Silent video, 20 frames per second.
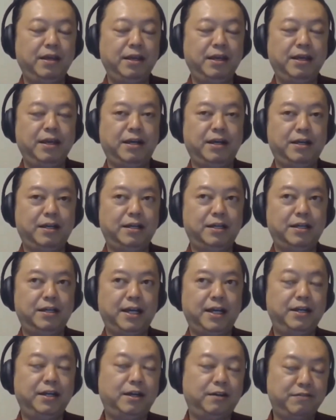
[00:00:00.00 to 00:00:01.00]

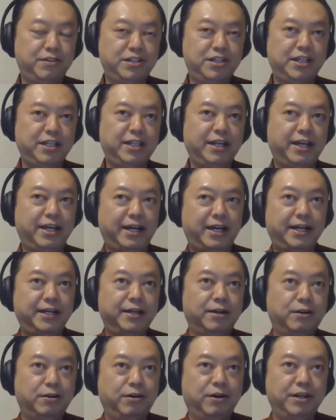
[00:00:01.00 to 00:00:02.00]
And obviously there are other
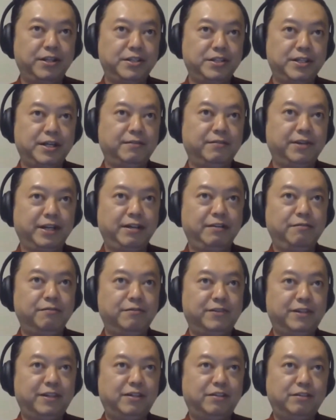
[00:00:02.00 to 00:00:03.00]
coins that were
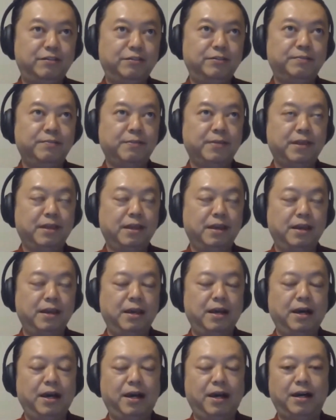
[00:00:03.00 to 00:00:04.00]
involved.
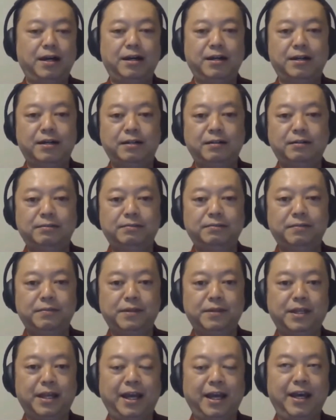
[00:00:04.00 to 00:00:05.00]

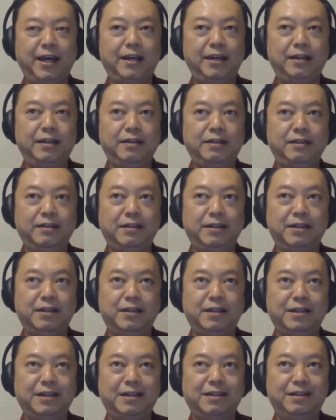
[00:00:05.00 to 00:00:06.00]
And
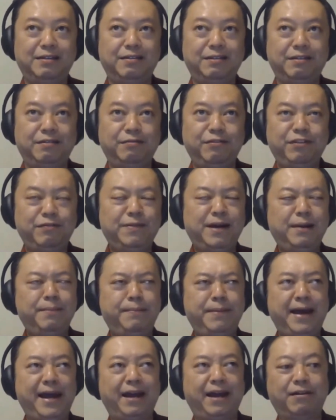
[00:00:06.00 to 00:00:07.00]
with my
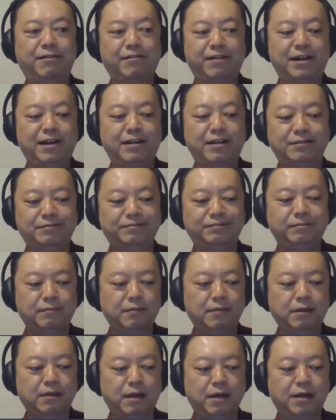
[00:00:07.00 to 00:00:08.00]
background,
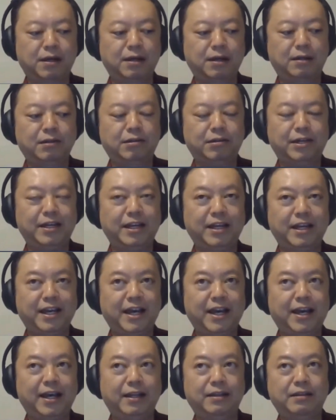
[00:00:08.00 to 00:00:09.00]
looking
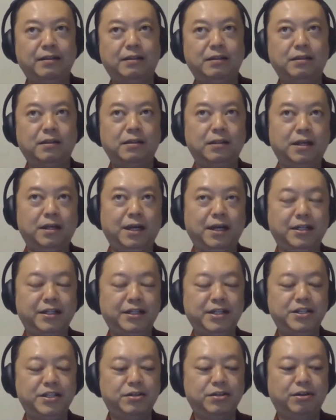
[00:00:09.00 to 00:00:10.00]
at
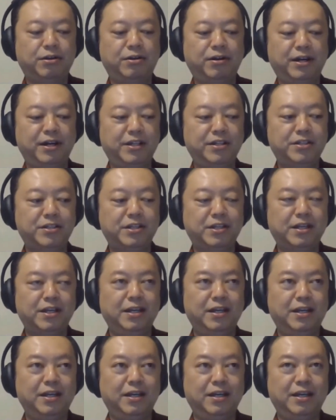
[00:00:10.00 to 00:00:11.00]
these coins,
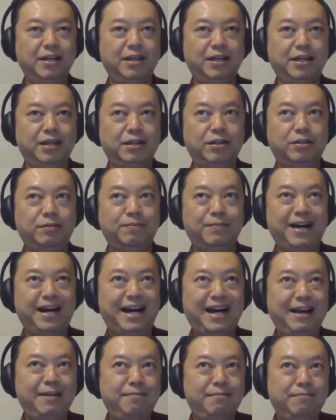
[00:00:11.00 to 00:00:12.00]

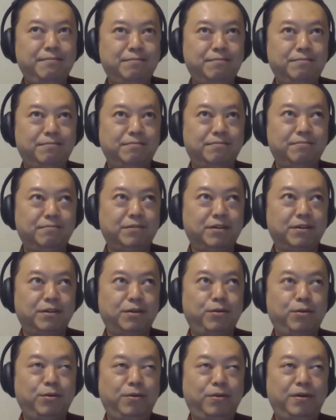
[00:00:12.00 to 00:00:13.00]
I'm
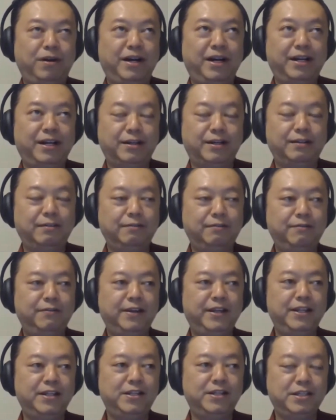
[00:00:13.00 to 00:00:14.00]
quite
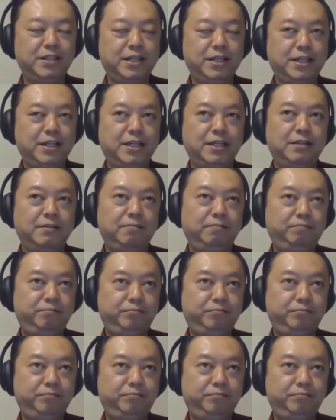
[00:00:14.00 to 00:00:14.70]
convinced in